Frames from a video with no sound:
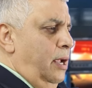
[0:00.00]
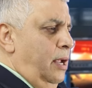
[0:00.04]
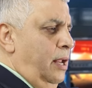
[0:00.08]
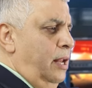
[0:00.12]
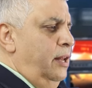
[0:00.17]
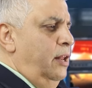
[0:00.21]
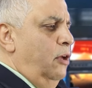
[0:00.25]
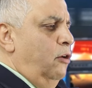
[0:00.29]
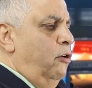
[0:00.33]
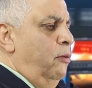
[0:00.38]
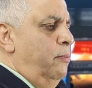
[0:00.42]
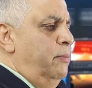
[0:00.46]

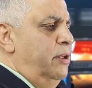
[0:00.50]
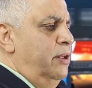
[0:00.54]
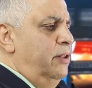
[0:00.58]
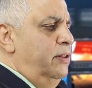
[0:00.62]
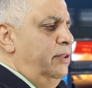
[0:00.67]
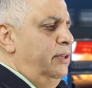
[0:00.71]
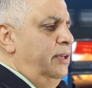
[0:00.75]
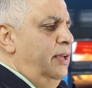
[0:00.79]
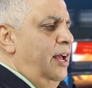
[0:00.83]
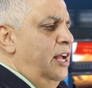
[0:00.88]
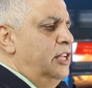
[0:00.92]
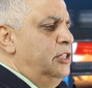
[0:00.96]
in the
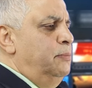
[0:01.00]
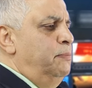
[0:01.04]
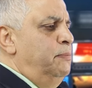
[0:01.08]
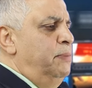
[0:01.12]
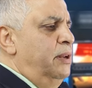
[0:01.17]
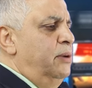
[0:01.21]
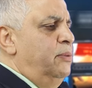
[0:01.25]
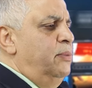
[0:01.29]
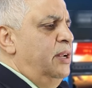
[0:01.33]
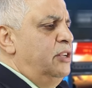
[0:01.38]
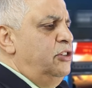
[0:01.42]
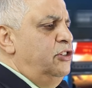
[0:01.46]
community has
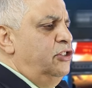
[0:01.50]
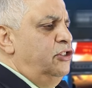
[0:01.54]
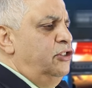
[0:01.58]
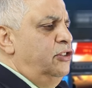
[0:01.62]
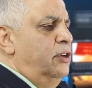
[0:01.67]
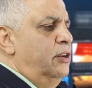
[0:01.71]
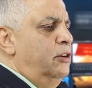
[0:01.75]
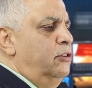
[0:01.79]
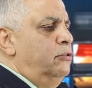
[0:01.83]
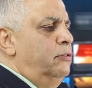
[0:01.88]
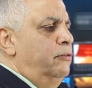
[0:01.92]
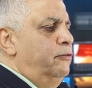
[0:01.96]
been
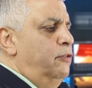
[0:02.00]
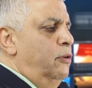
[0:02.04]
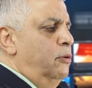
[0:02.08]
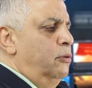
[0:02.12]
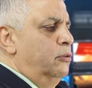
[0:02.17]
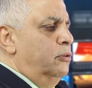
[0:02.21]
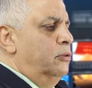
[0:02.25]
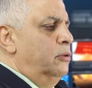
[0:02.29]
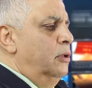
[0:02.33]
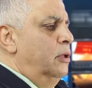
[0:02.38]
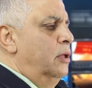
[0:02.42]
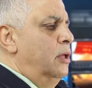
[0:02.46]
registered to
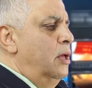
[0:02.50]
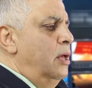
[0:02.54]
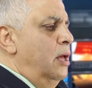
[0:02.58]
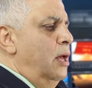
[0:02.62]
vote.